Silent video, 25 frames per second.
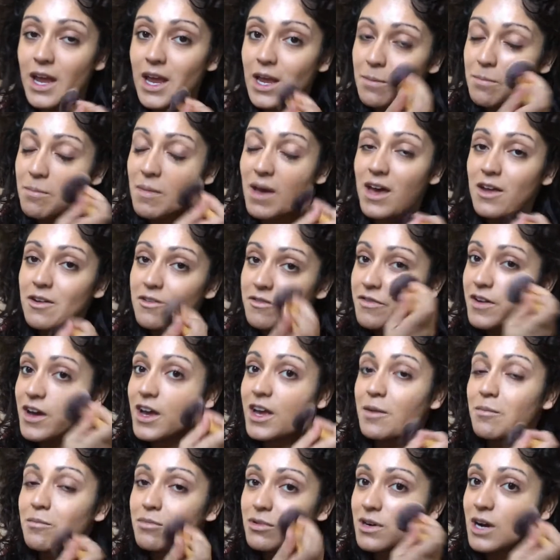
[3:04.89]
a
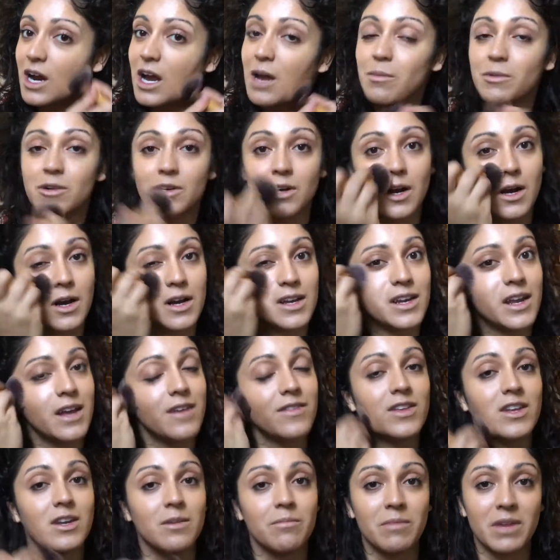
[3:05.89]
mattifying primer on
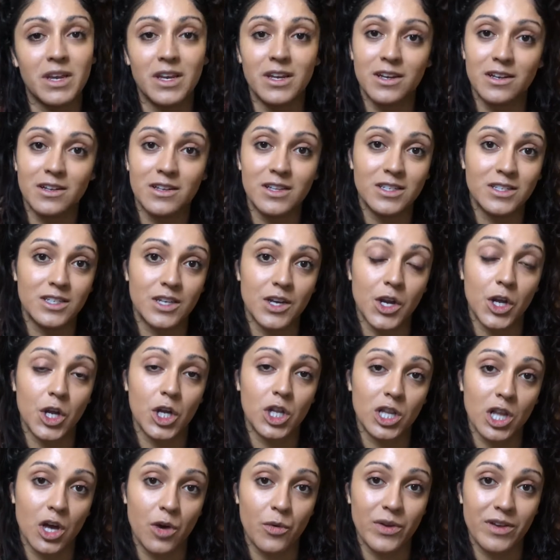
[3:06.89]
and then immediately did a
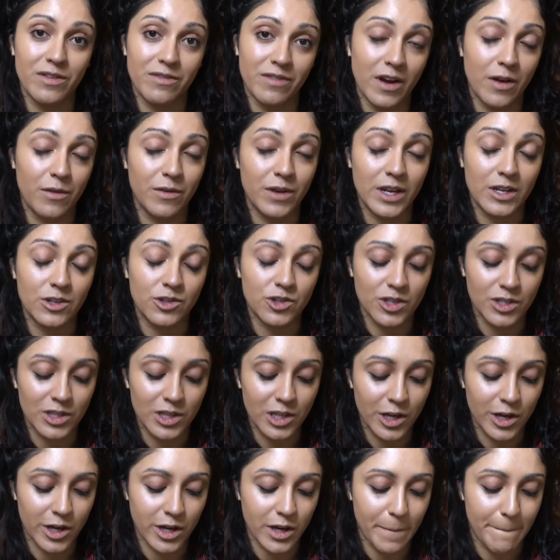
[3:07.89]
glowy foundation
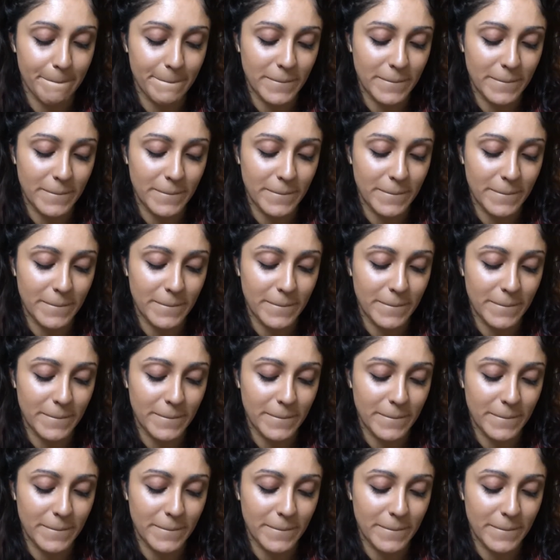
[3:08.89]
look,